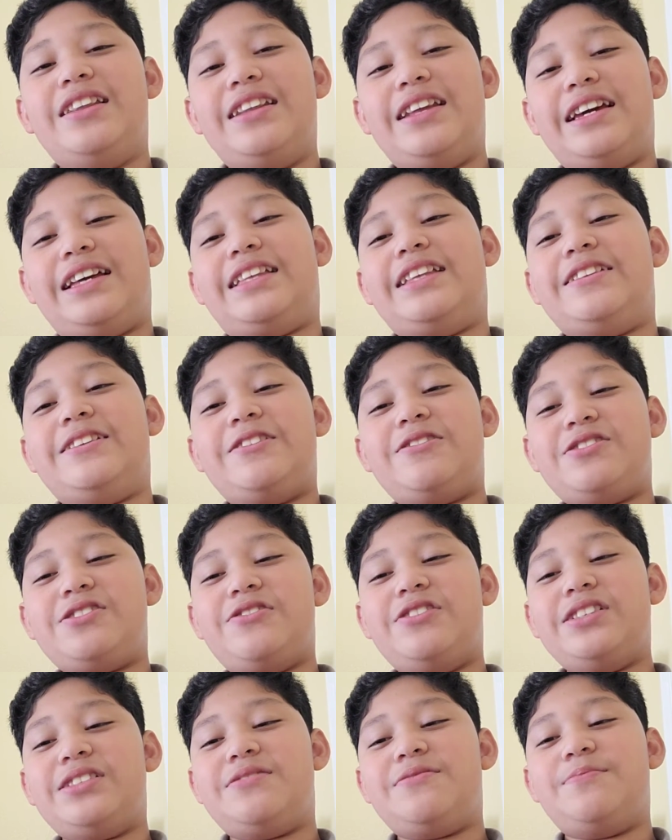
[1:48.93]
Like, there's
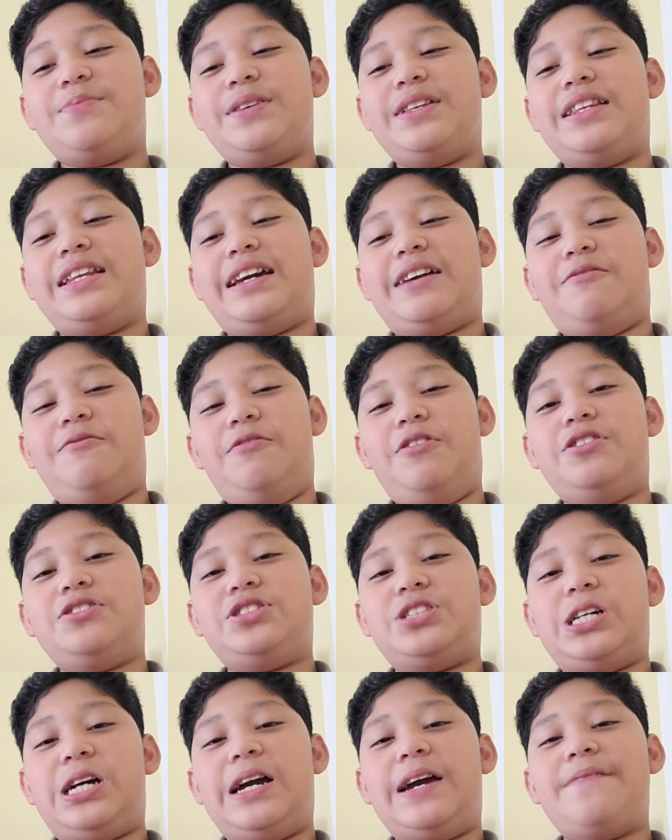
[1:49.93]
going to be like
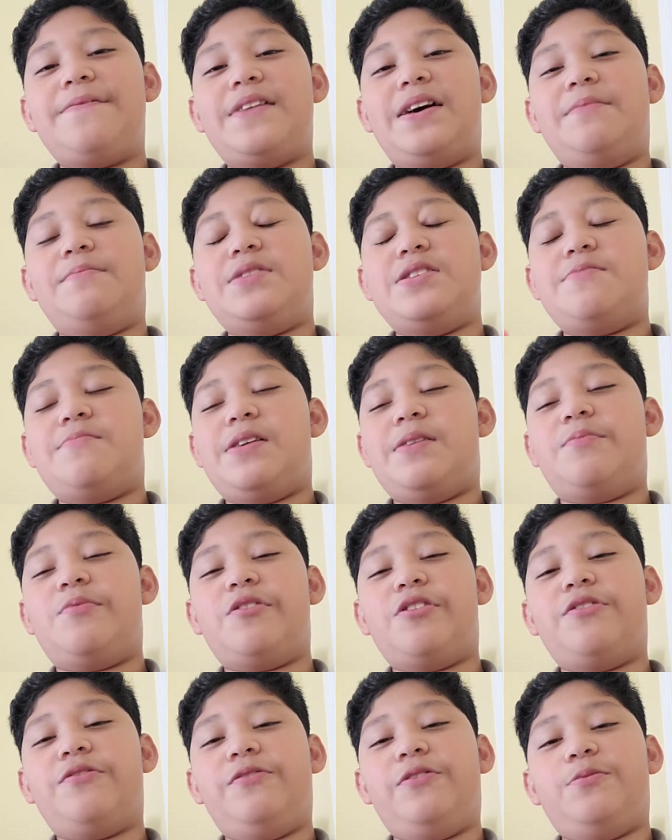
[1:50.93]
one time that me and my
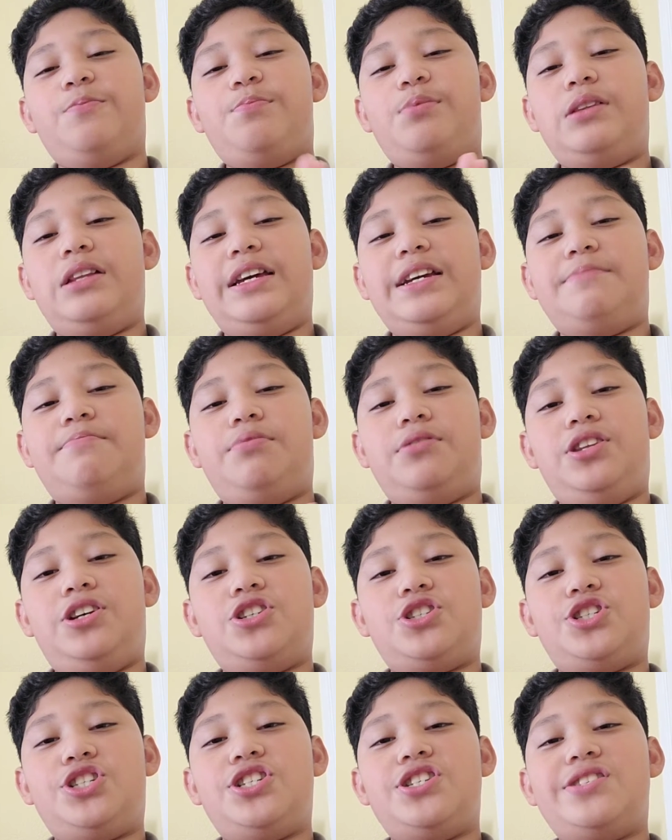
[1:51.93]
brother would play
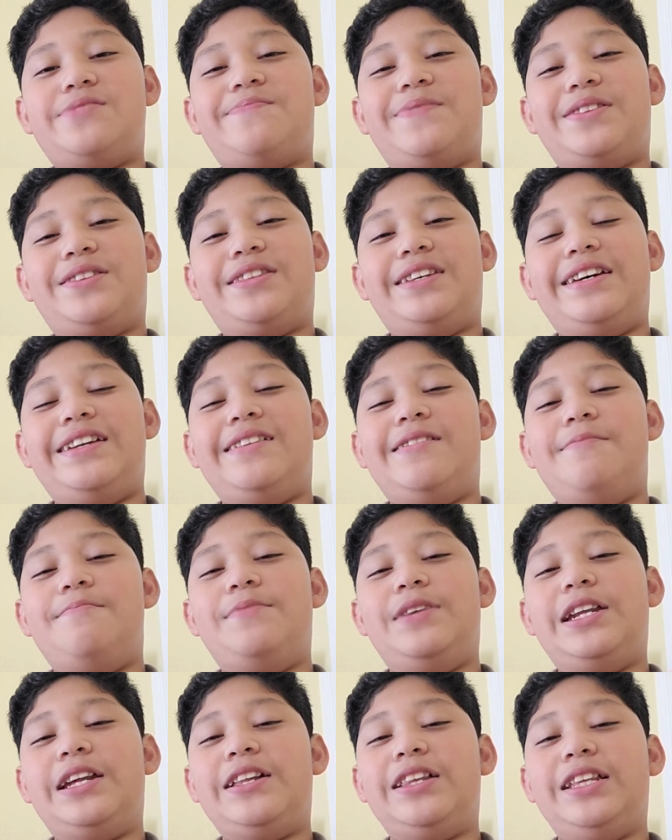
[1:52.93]
plushes, but then
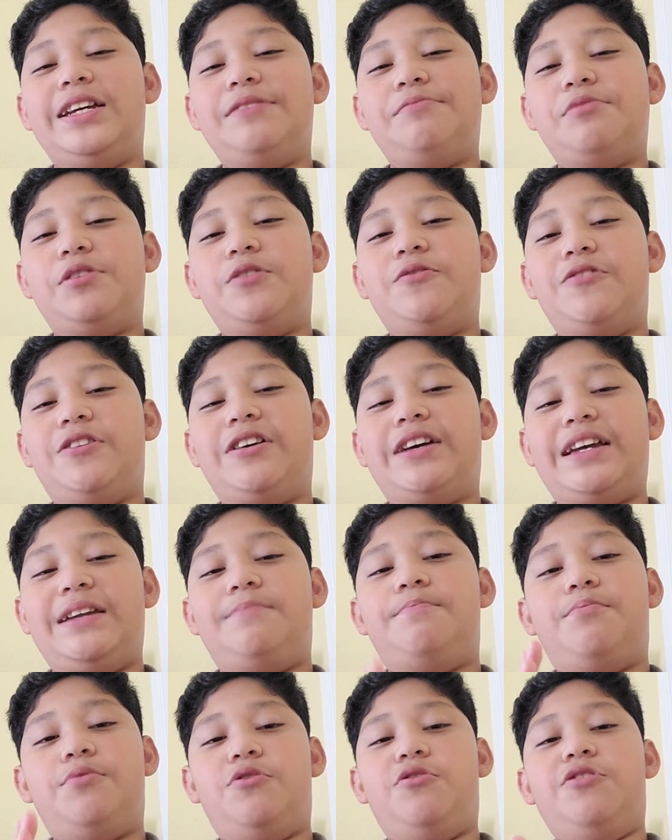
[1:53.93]
immediately we will
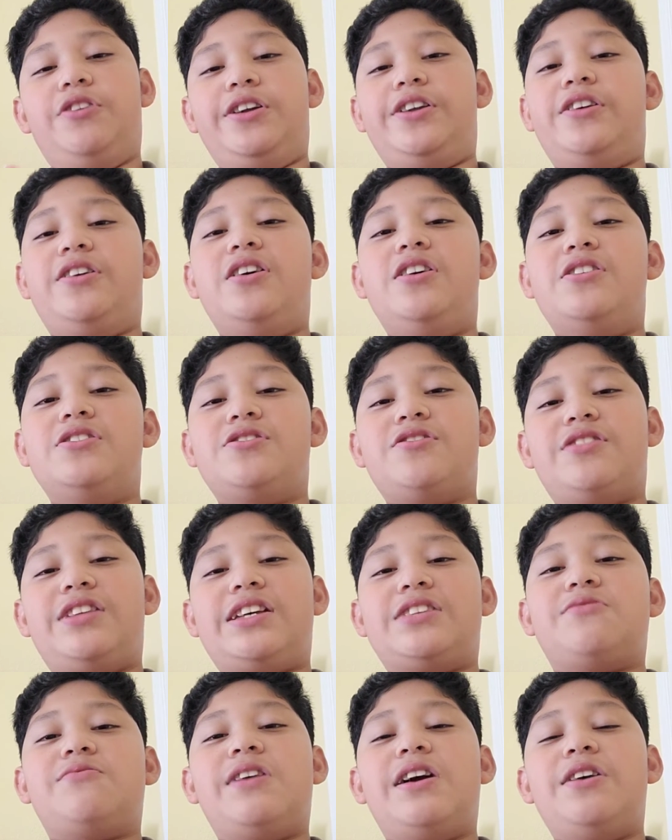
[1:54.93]
get bored. So
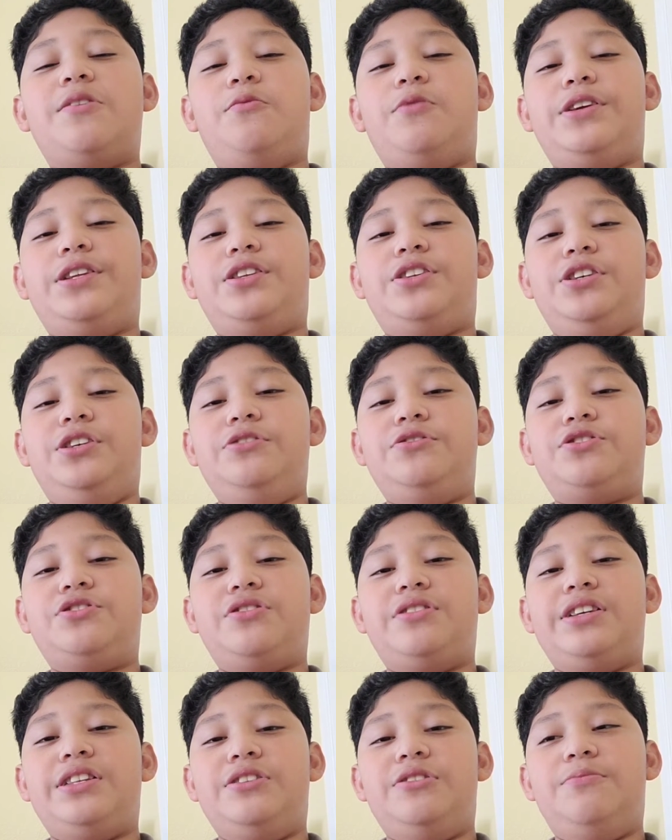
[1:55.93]
that's why we
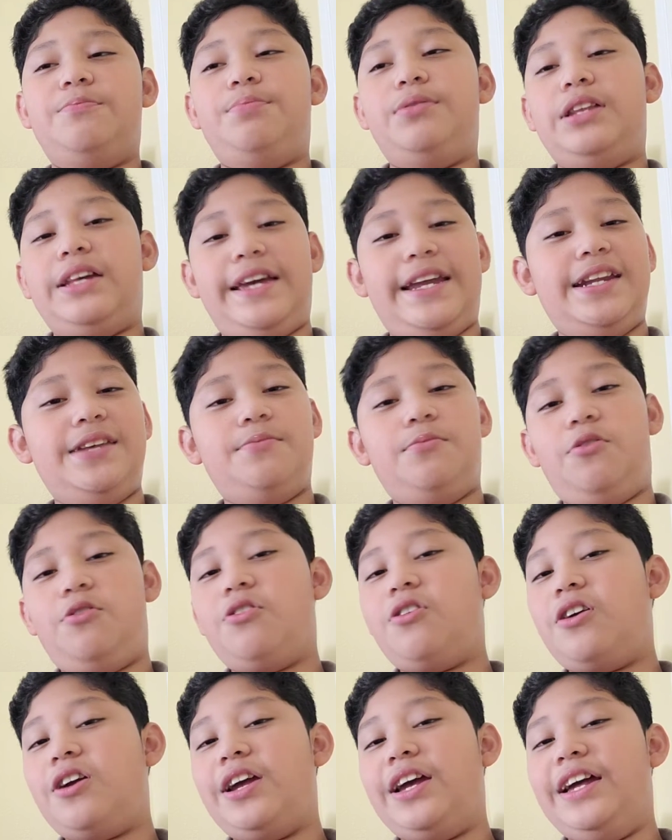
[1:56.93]
usually don't play
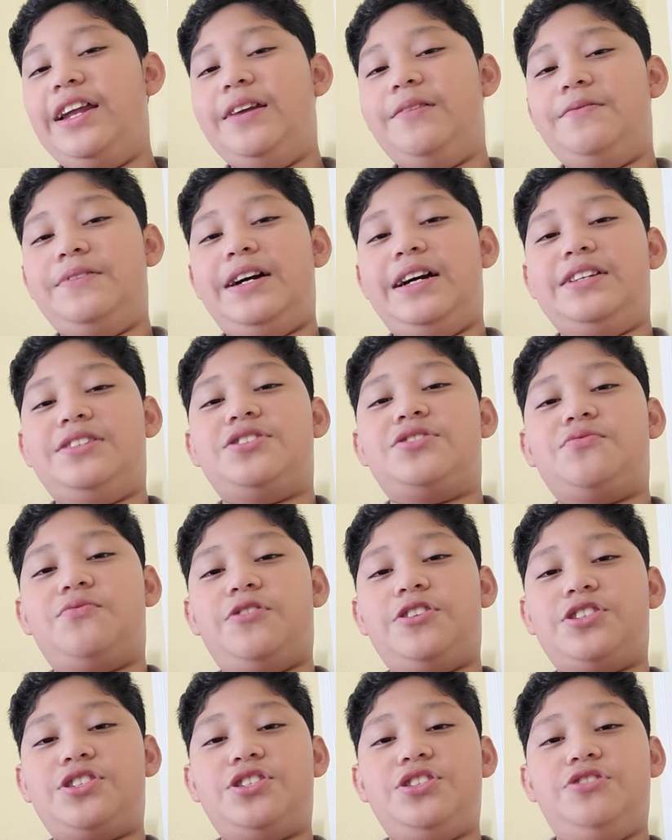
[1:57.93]
anymore, and I just
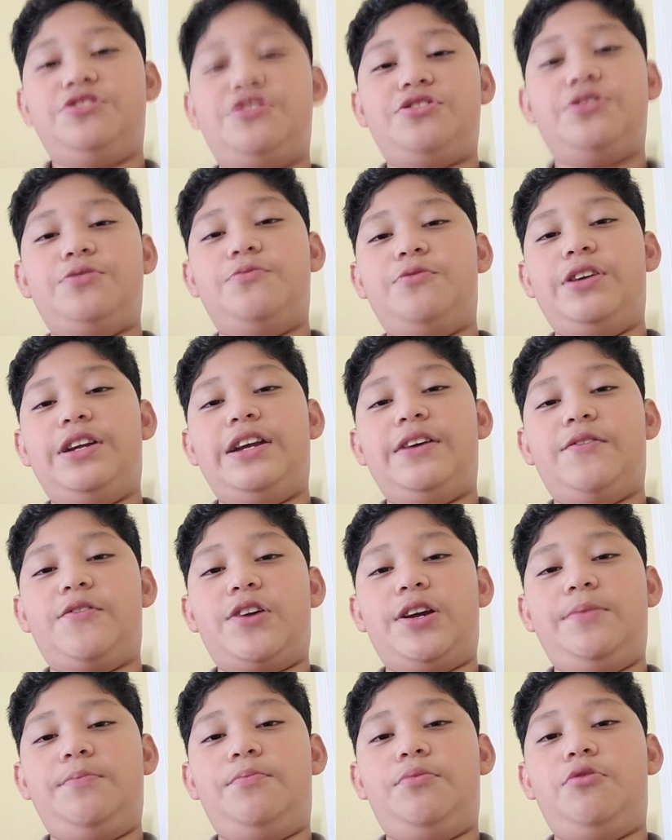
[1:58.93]
watch YouTube
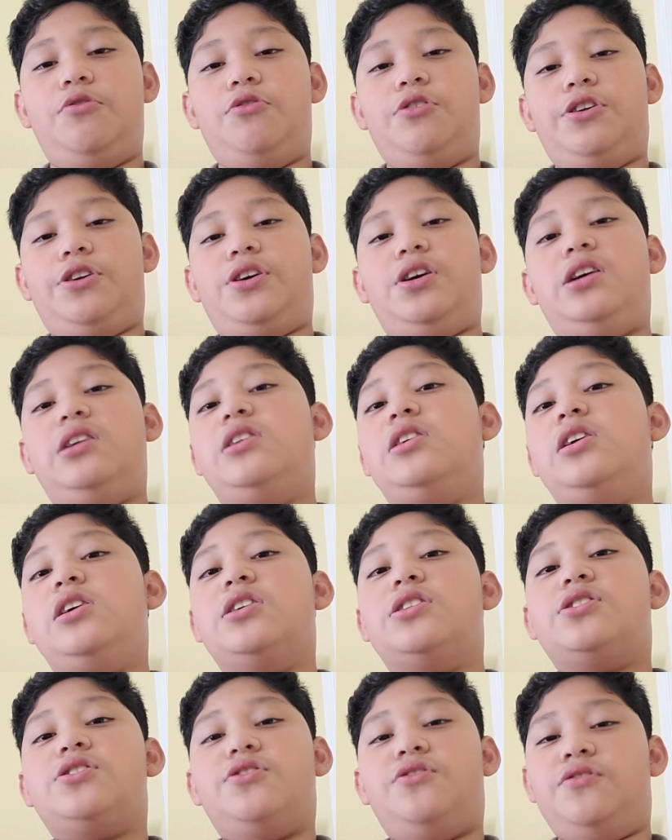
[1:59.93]
whenever I'm bored.
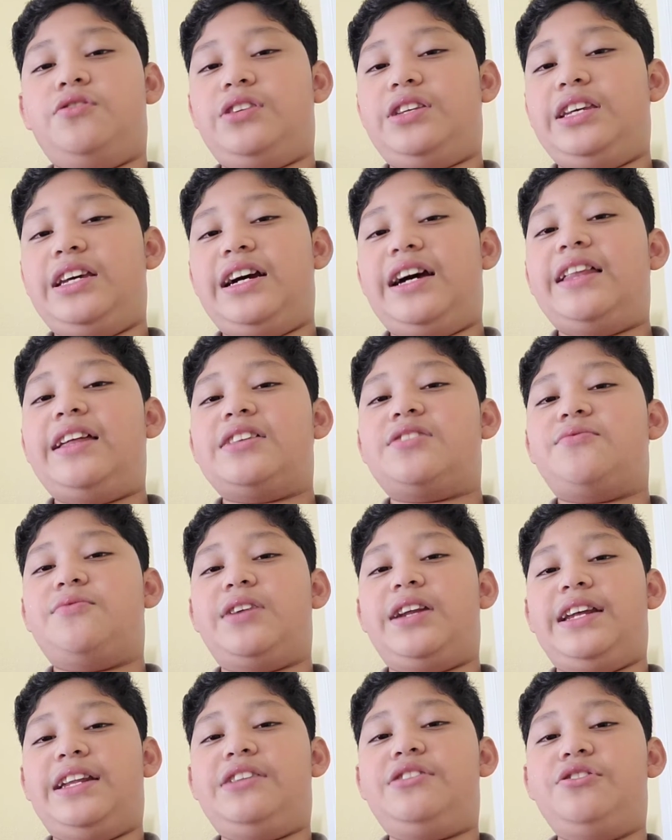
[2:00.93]
So yeah, that's
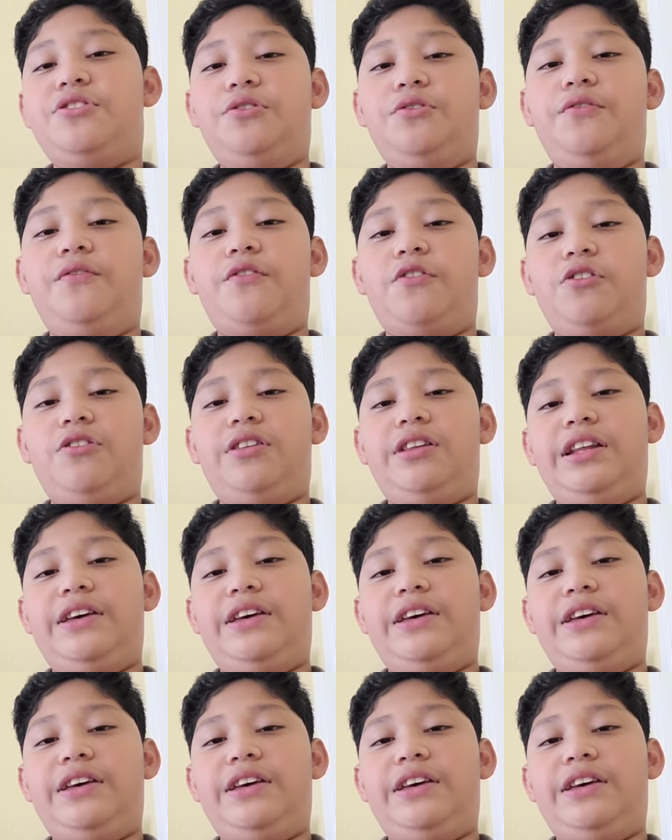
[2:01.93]
what I do for a